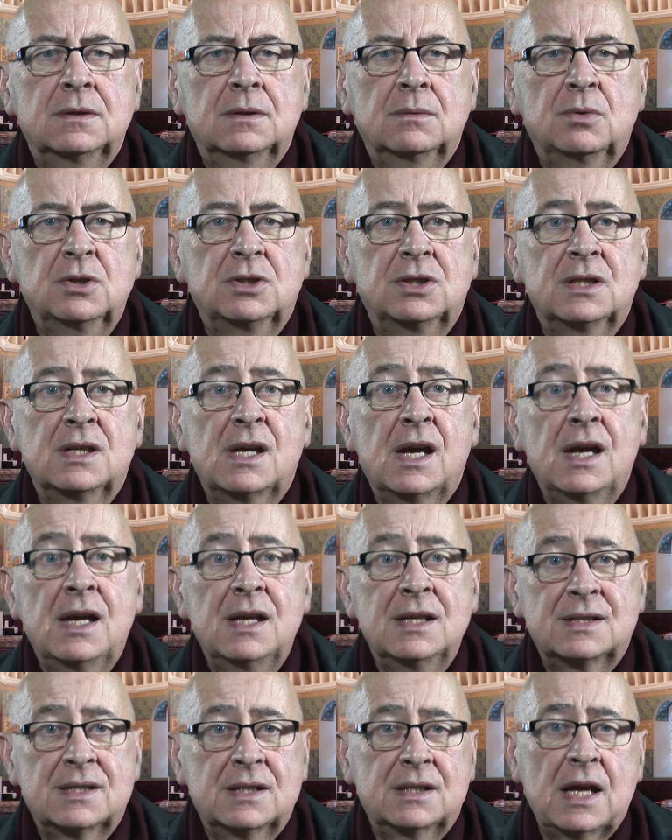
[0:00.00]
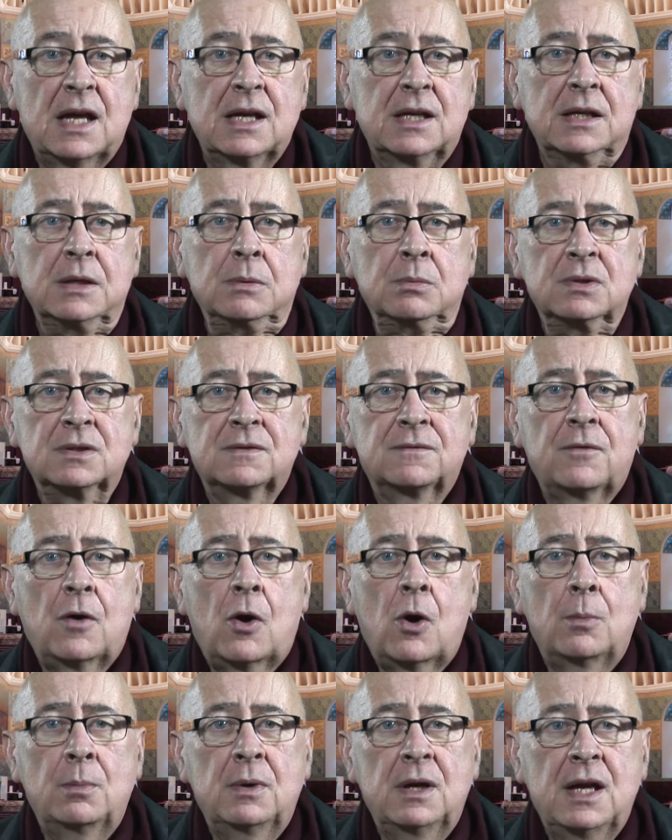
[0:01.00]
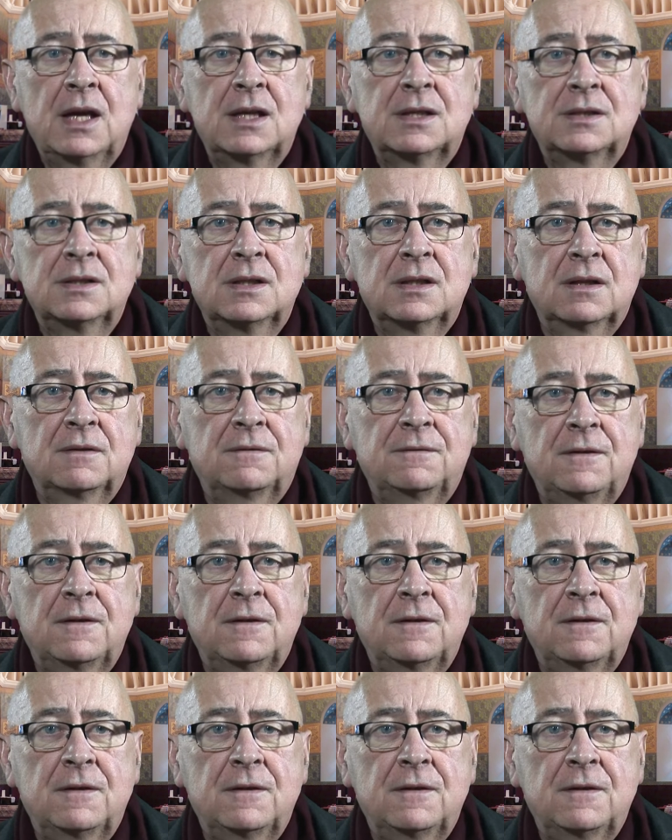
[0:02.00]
which incidentally was formulated in the